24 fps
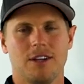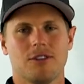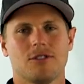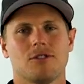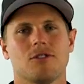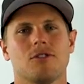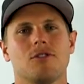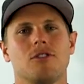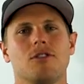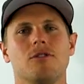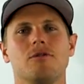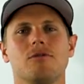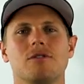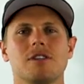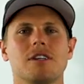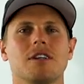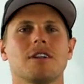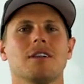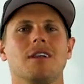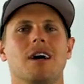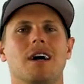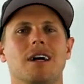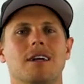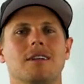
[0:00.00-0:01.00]
So
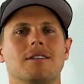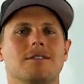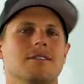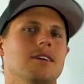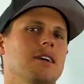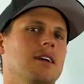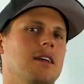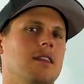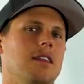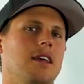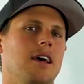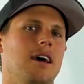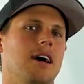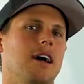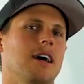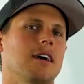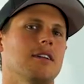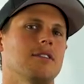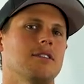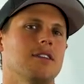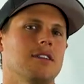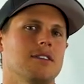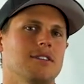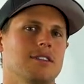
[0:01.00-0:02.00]
using lines like
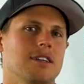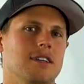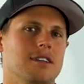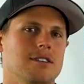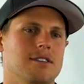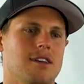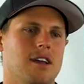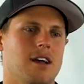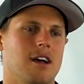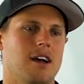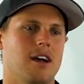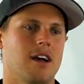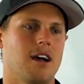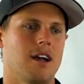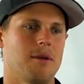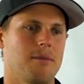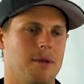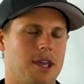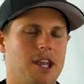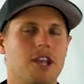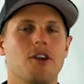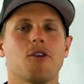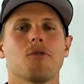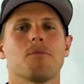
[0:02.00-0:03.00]
that, that says,
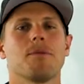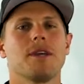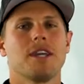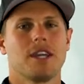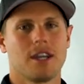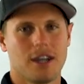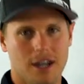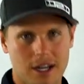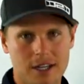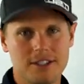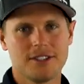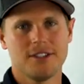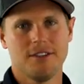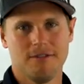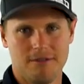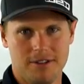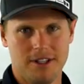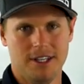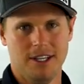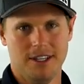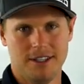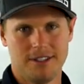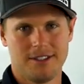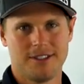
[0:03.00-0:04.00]
I'm here because of
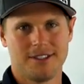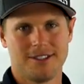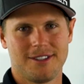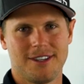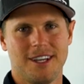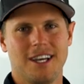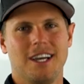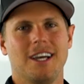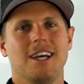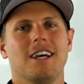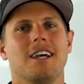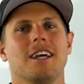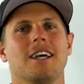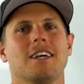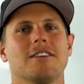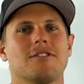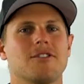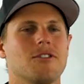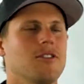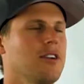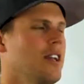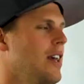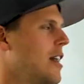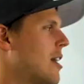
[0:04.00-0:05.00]
this,
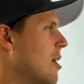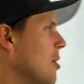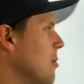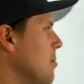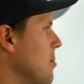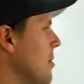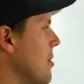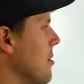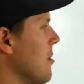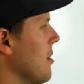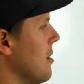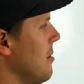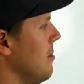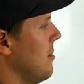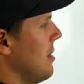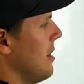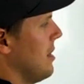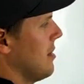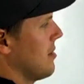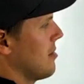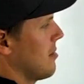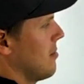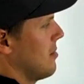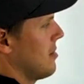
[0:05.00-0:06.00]
is going to help
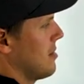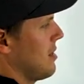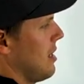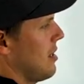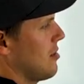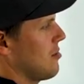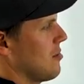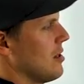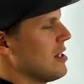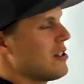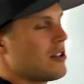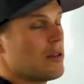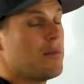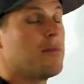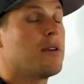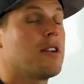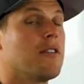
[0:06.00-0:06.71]
eliminate some of the saturation.